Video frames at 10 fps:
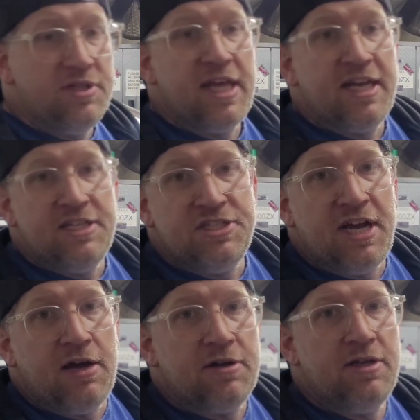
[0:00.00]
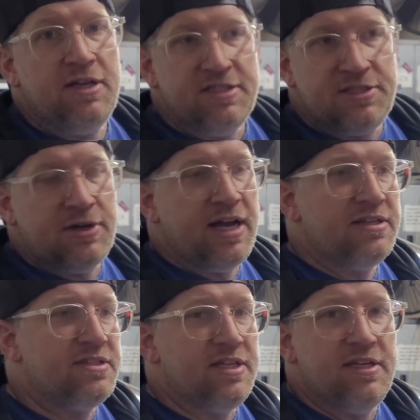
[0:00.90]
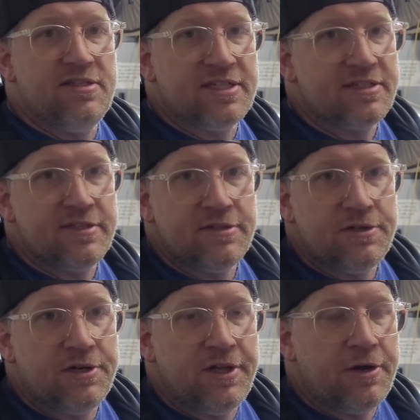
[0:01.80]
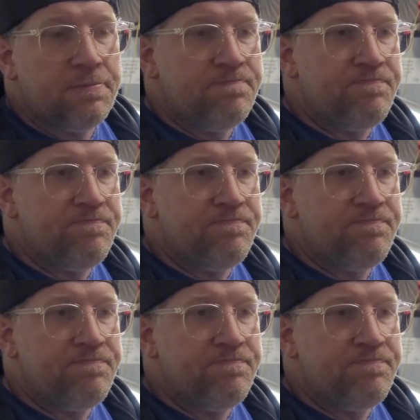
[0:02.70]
that engine out. It still has the 6-cylinder in there,